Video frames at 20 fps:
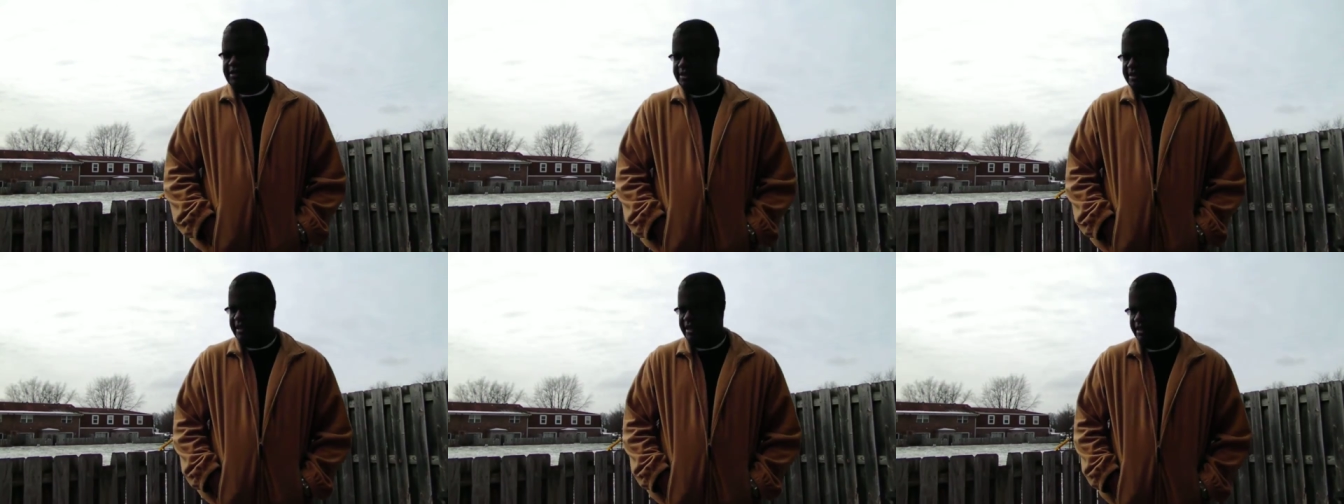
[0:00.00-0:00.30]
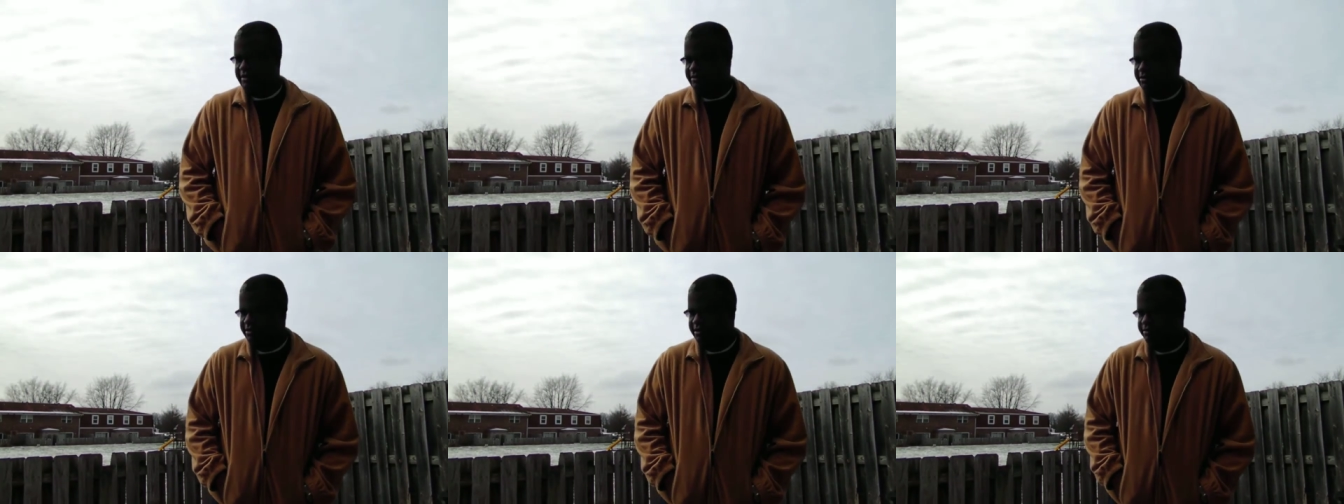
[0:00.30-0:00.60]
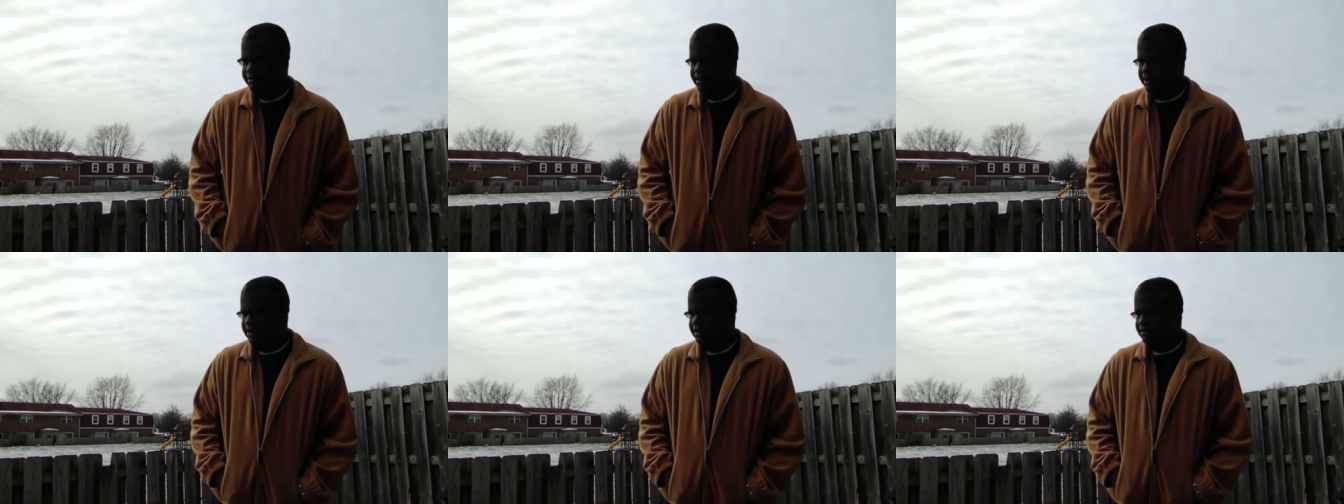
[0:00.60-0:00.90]
time, we'll be
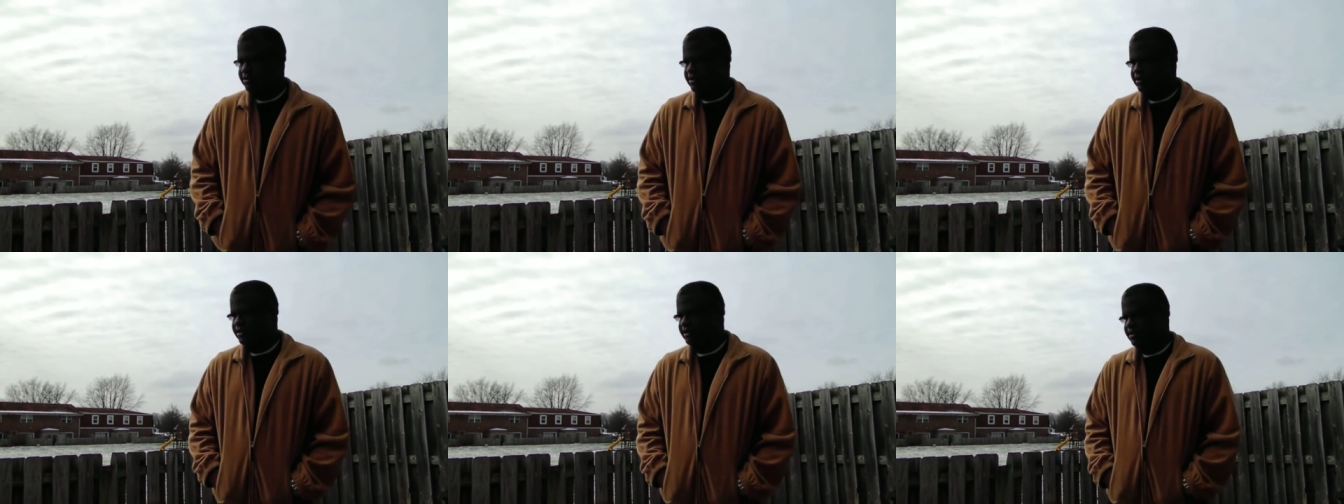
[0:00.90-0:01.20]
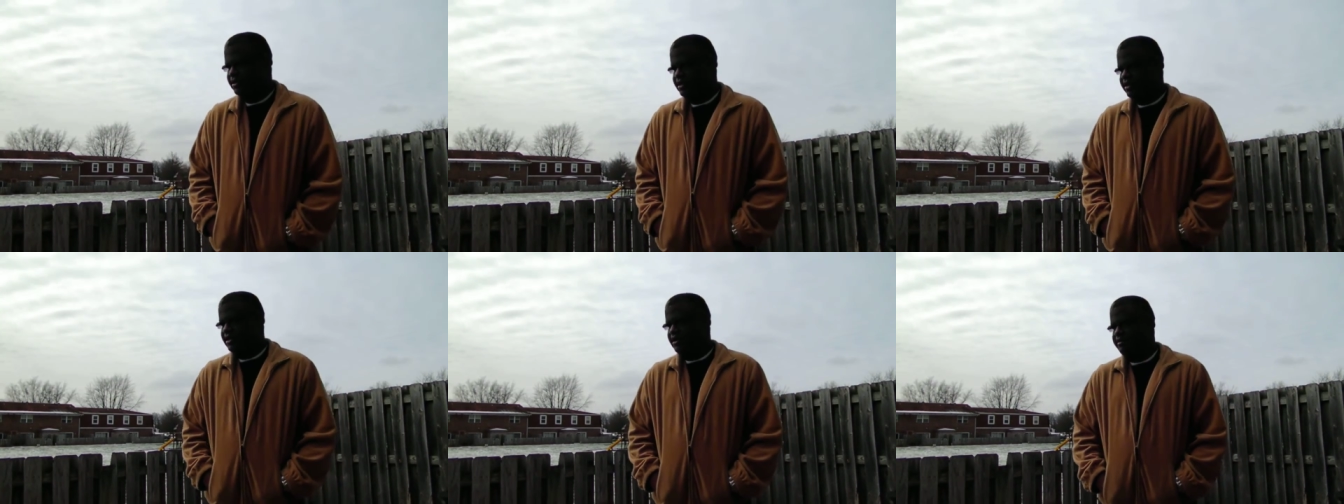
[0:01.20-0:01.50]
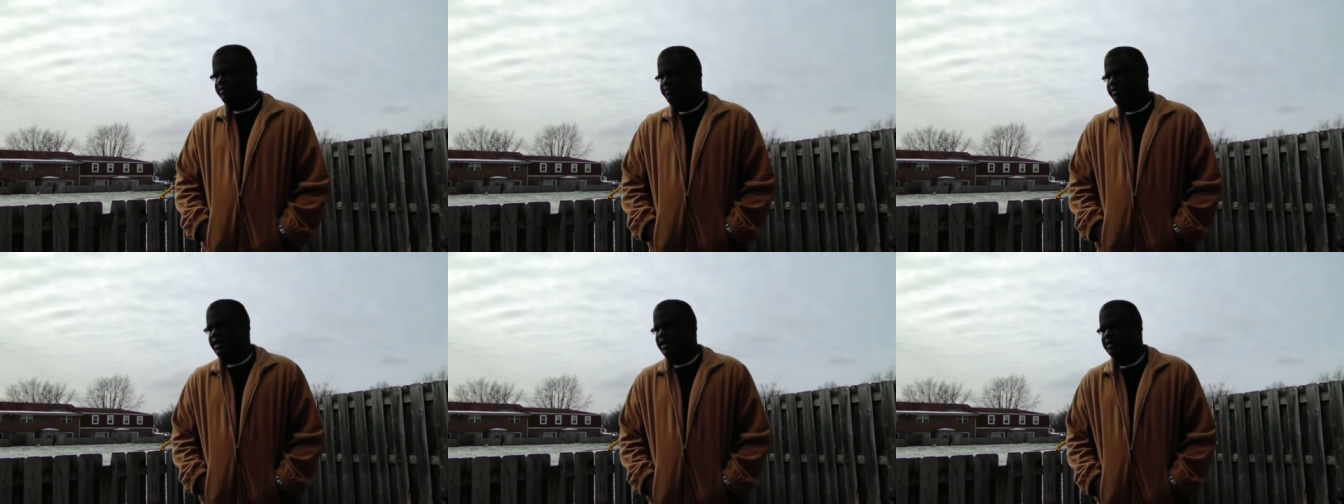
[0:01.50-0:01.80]
going
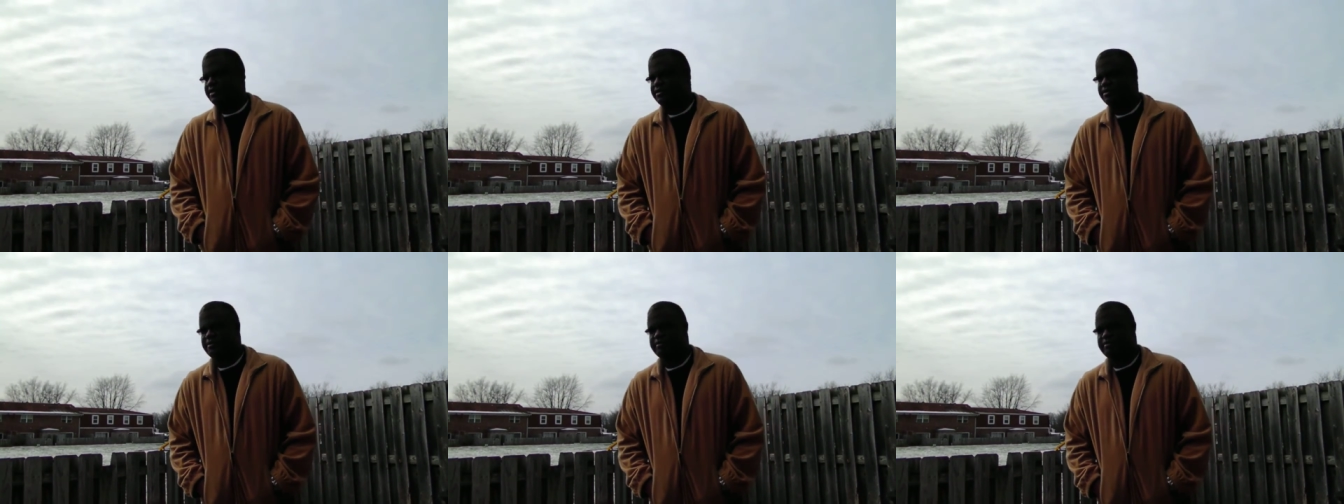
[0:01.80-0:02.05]
back to,